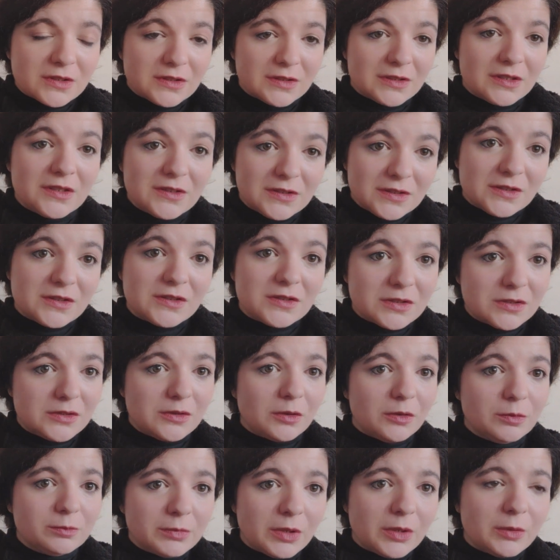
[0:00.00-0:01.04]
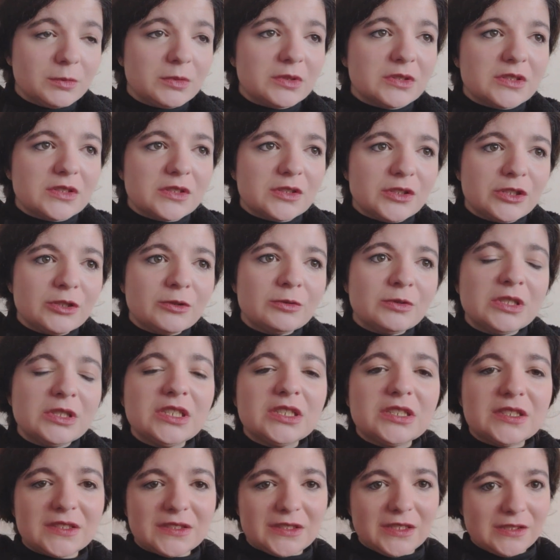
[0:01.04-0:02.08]
This is your moment. You
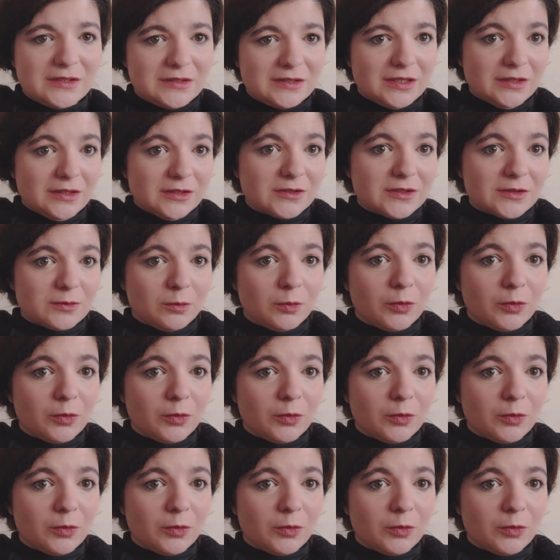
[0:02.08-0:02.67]
need assistance